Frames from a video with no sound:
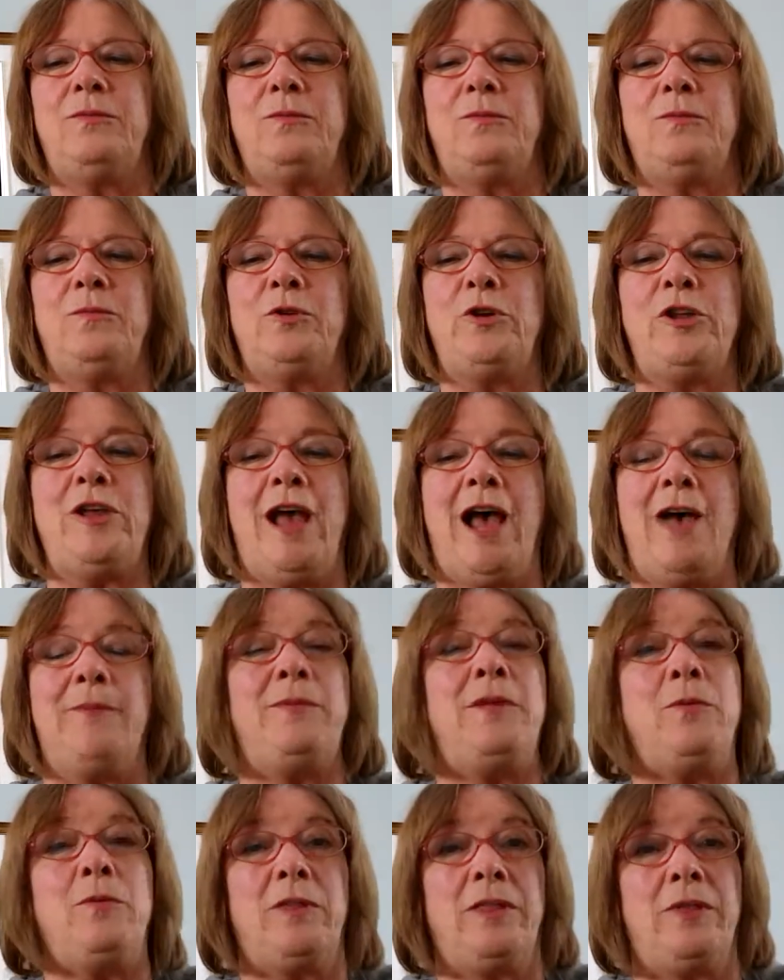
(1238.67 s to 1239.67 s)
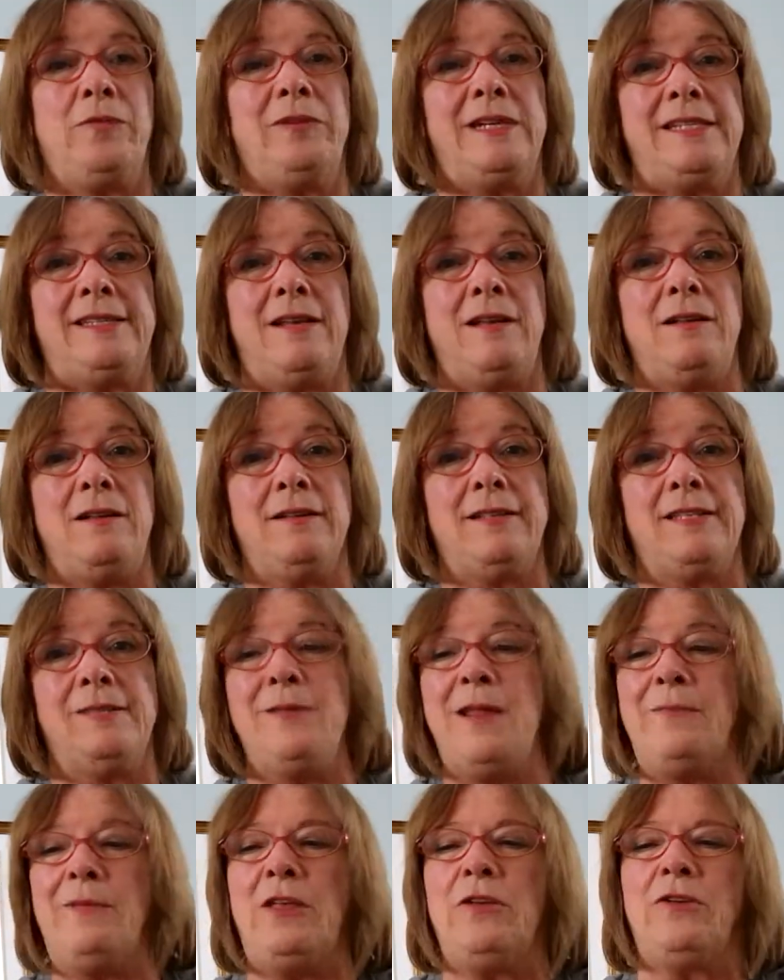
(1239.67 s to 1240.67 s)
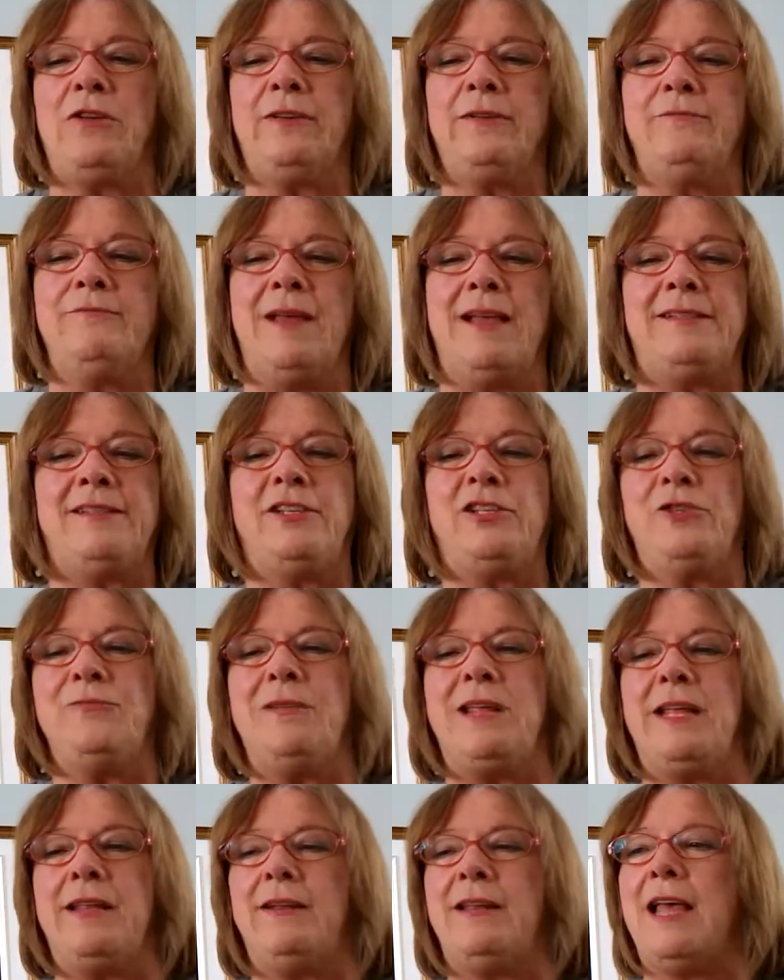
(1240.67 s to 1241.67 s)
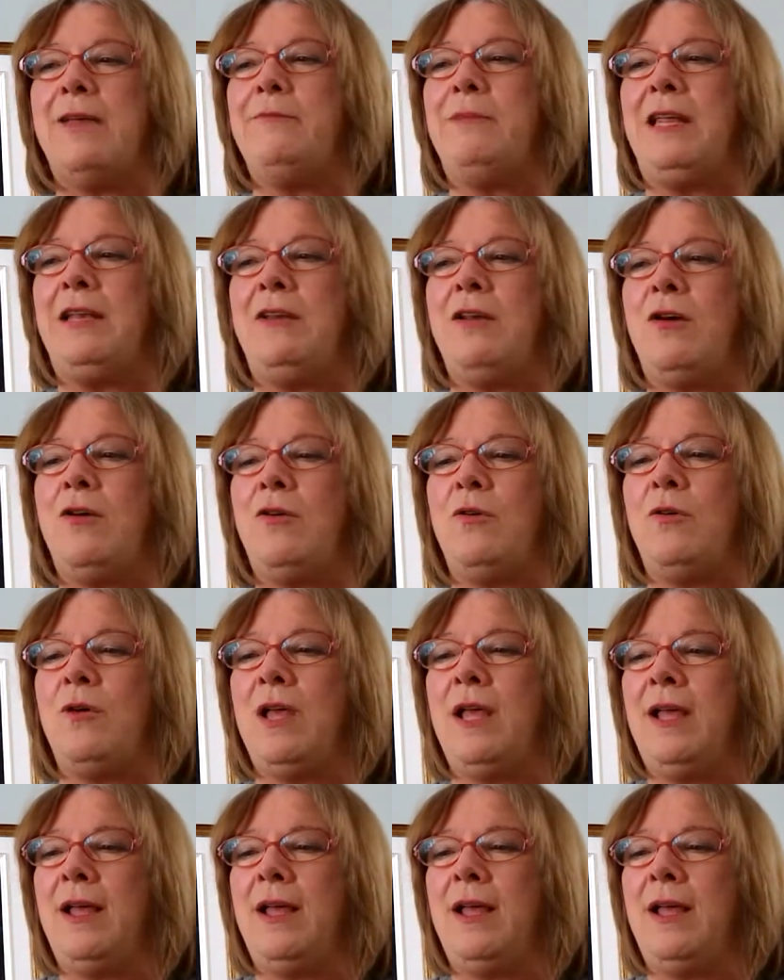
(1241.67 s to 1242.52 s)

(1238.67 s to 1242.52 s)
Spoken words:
were you happy with the results? Maybe you could message me and let me know.